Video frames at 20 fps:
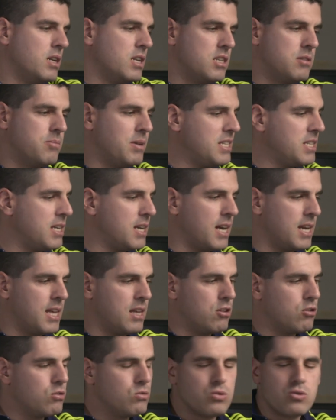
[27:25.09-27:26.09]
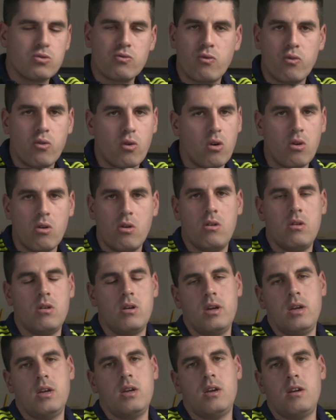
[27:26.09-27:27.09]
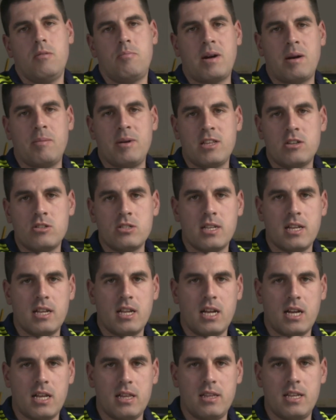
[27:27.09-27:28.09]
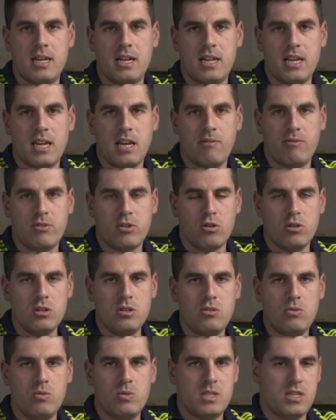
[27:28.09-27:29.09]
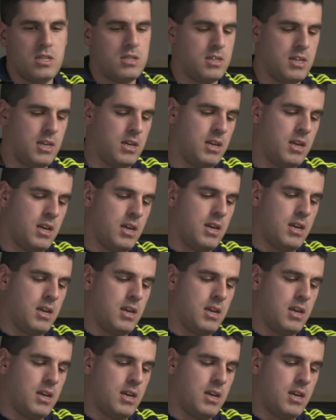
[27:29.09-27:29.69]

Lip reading: is basically those 4 parameters that I have told you, which is the